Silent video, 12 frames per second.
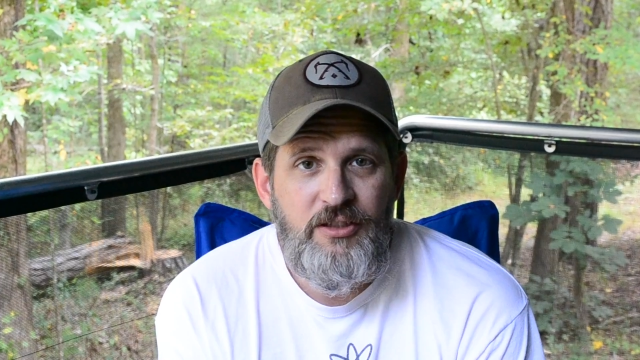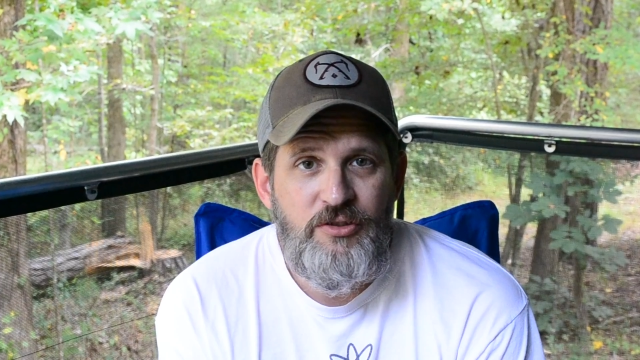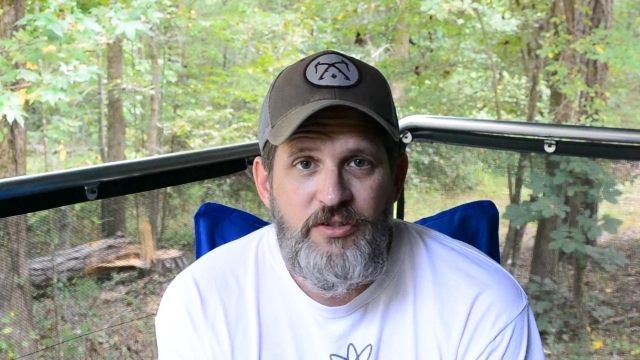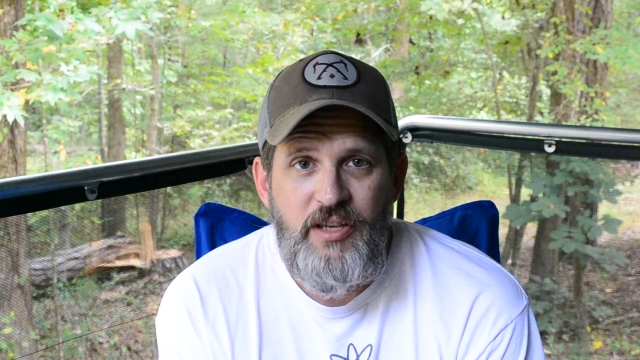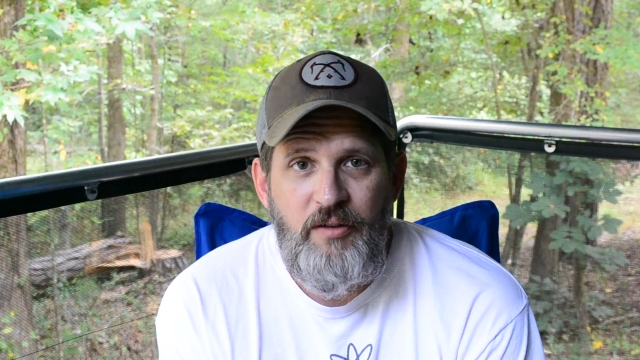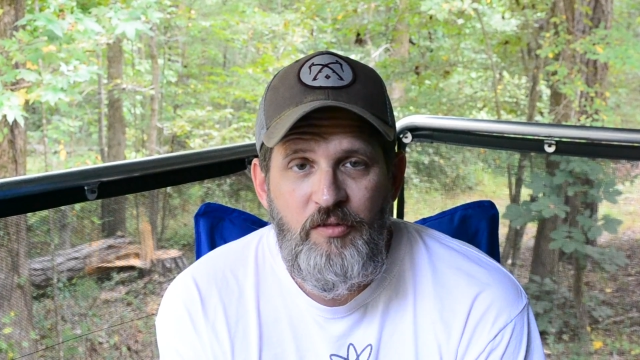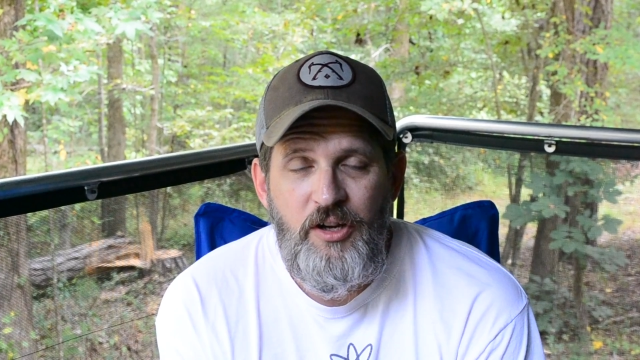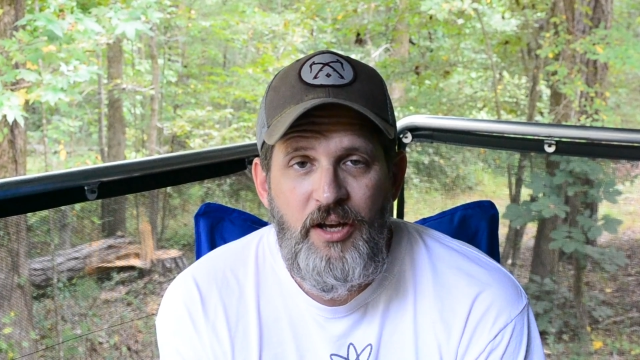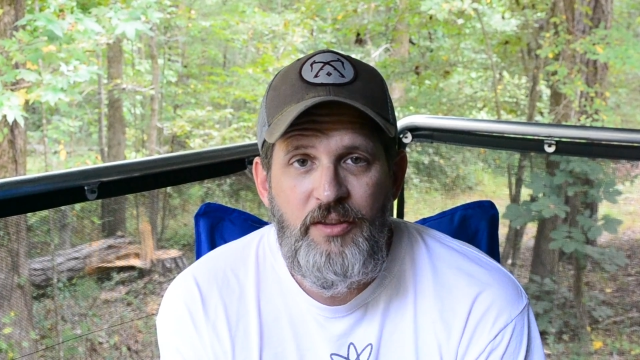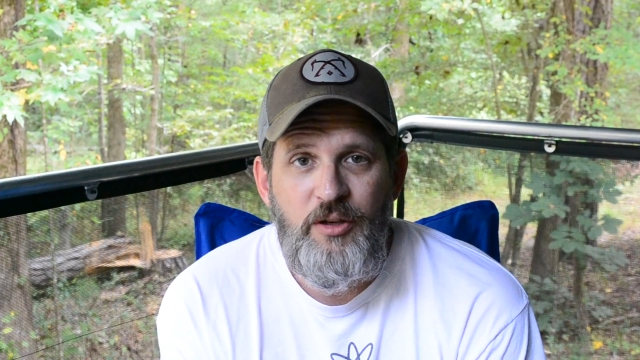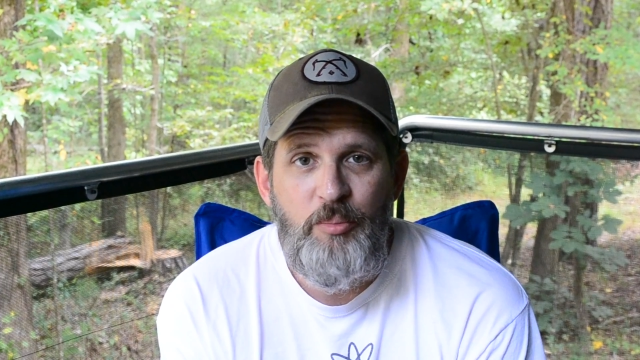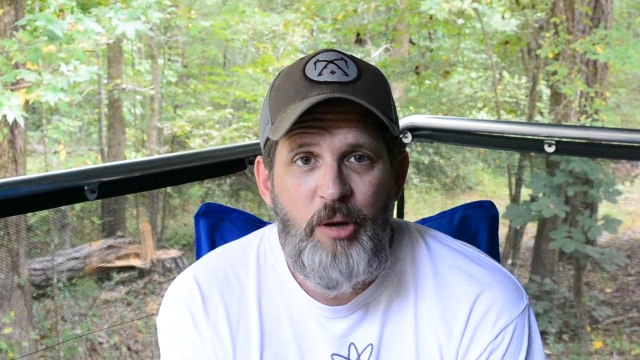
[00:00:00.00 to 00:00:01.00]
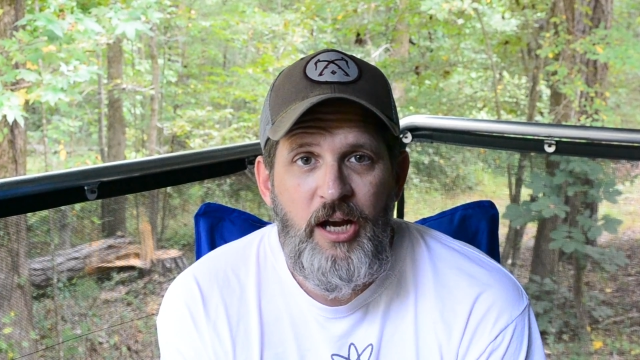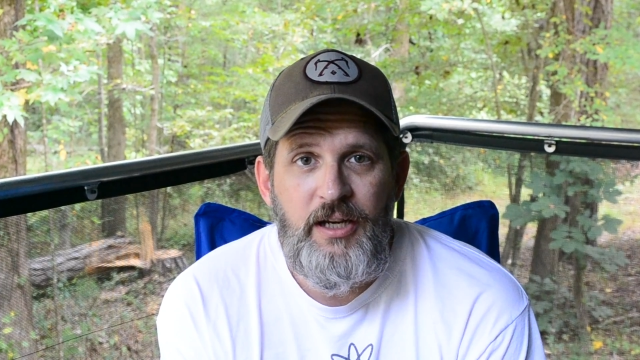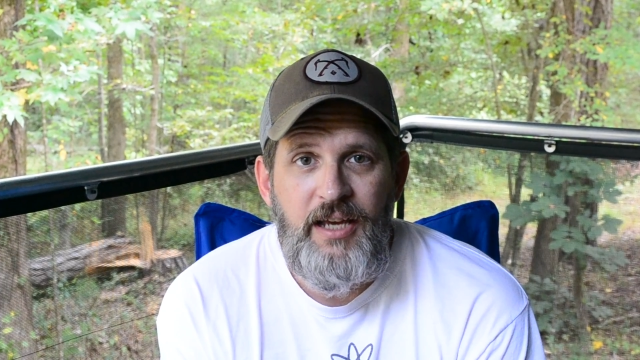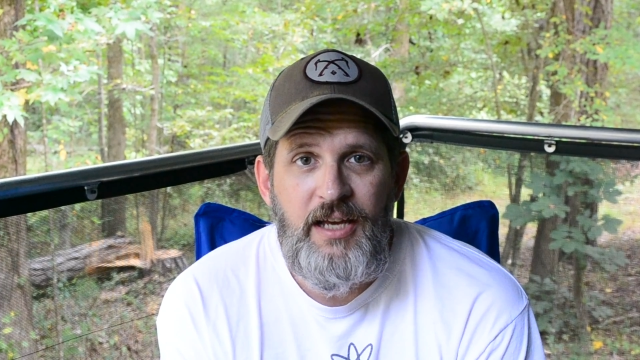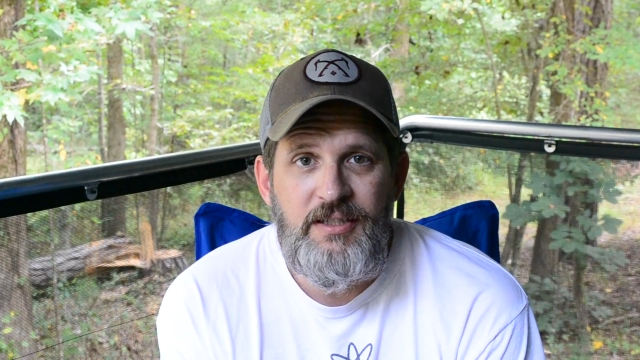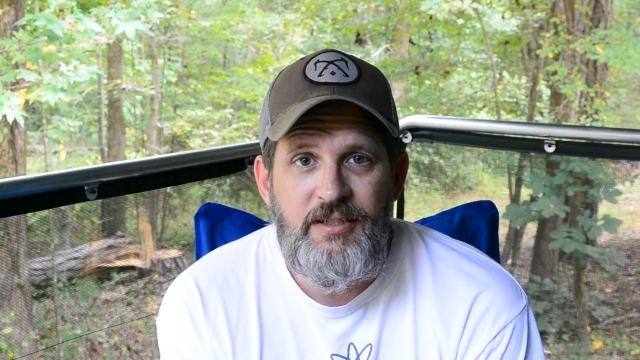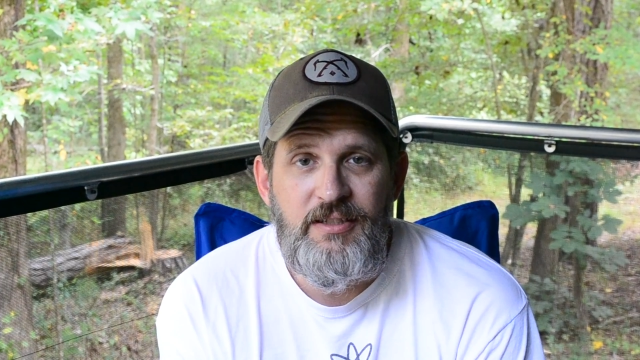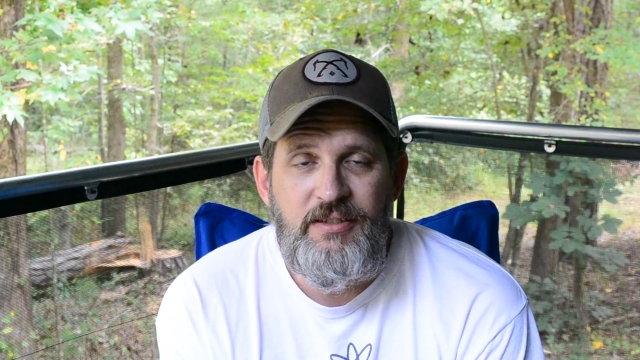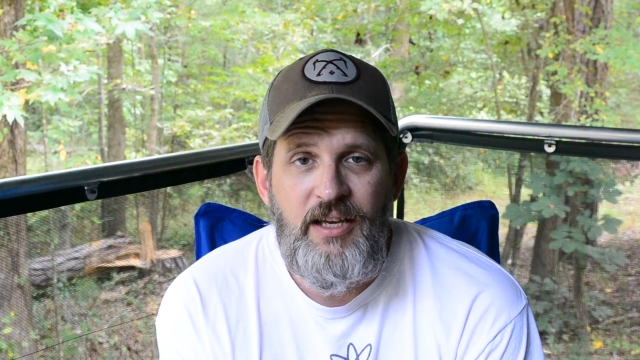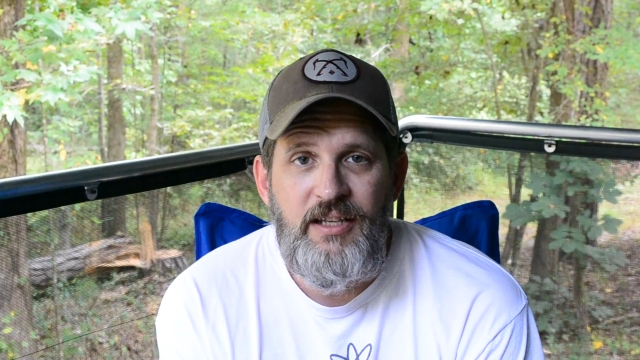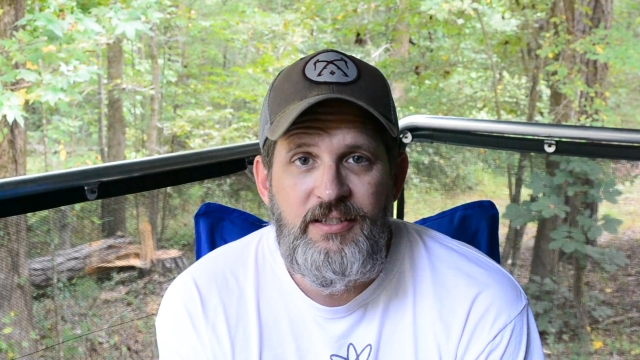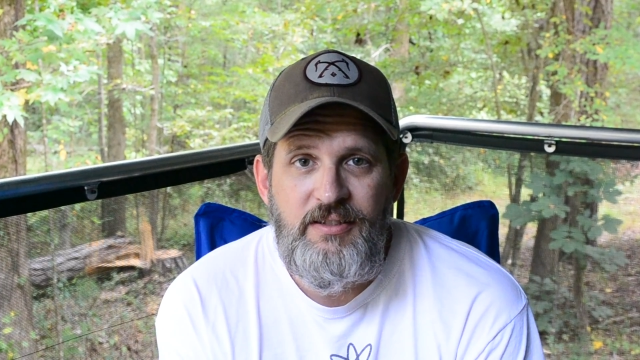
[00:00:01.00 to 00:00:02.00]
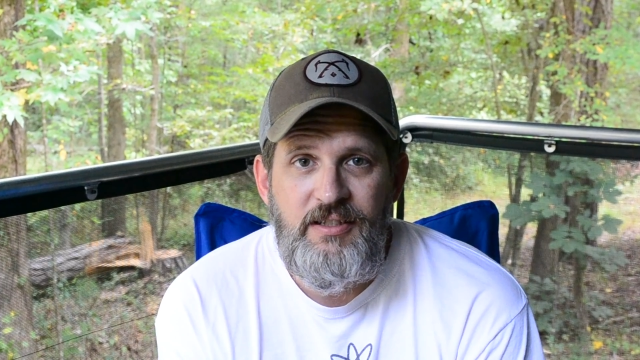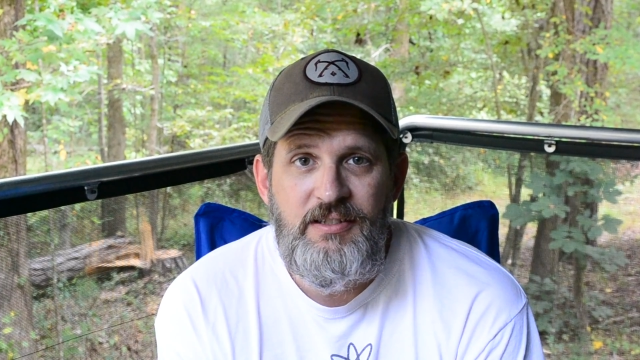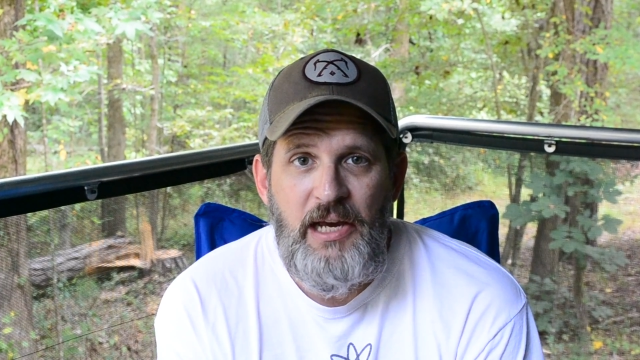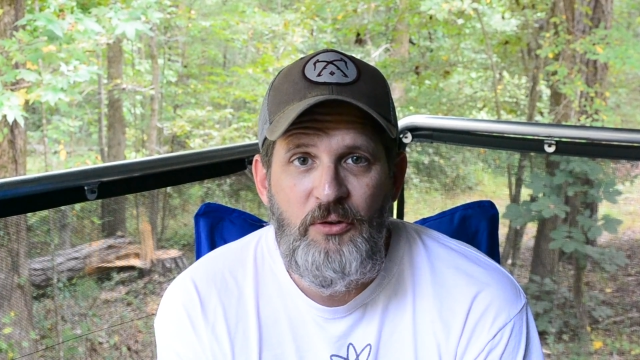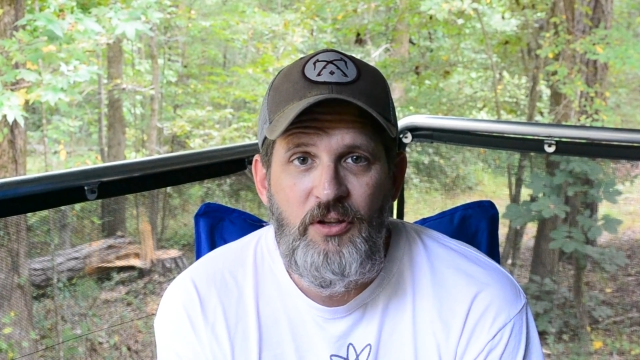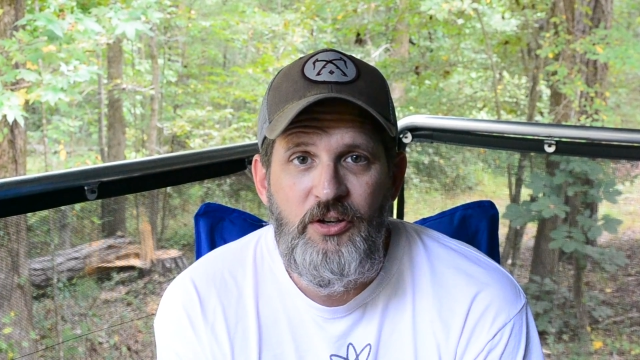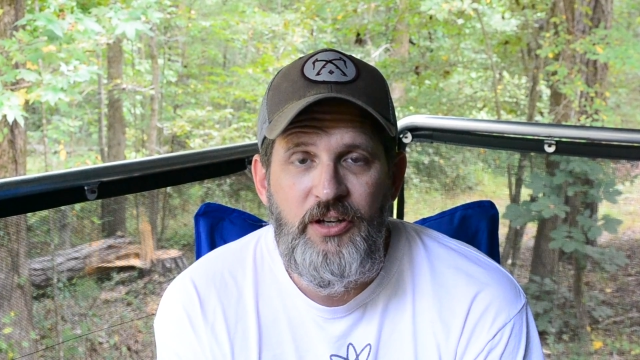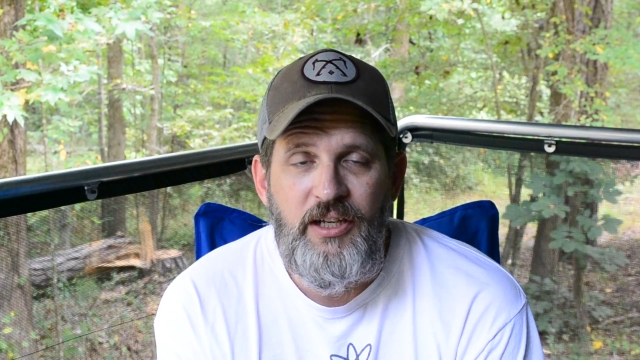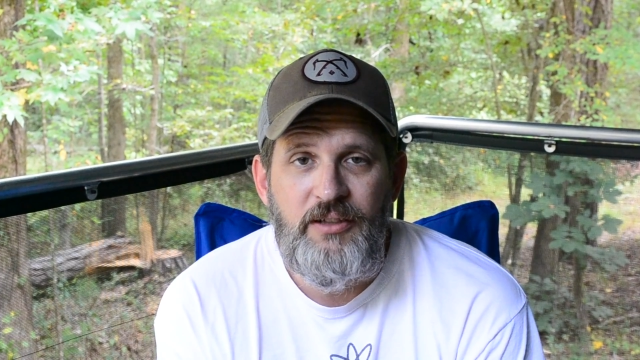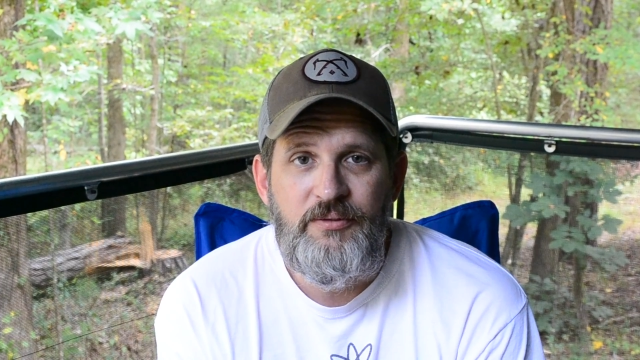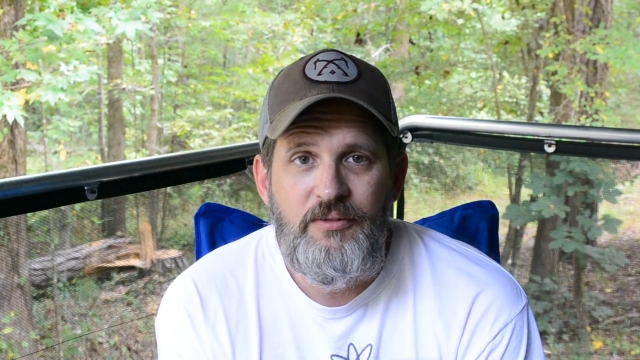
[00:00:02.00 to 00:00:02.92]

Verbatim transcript: to several other podcasting sites to download it.